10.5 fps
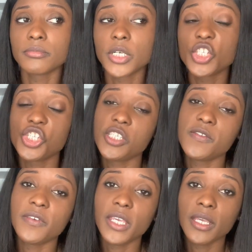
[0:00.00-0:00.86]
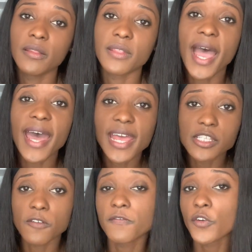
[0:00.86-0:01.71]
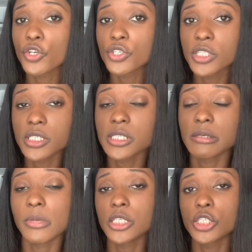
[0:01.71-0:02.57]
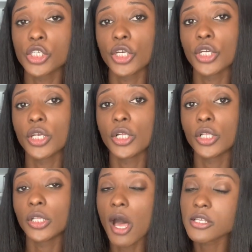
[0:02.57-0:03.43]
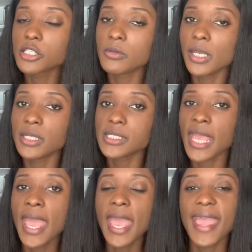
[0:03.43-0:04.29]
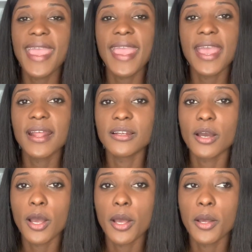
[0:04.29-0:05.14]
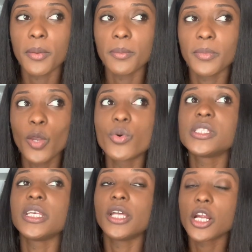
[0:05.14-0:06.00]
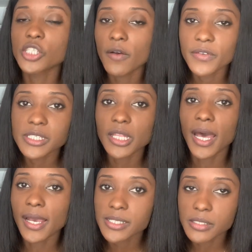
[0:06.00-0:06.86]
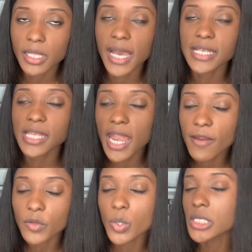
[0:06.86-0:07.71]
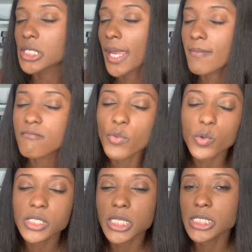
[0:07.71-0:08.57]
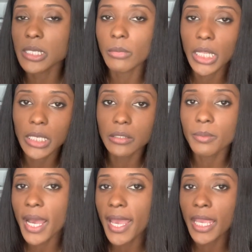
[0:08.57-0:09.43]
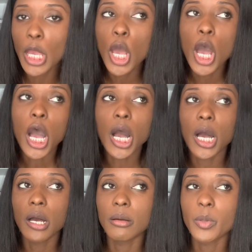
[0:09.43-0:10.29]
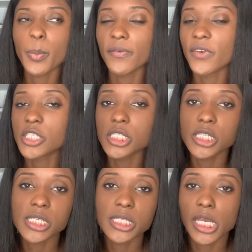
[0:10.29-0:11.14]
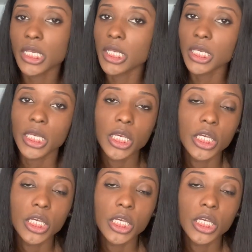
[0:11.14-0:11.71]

achieving that as a first semester law student. And it was in our toughest class, the class that everyone is like most intimidated by. The professor is like,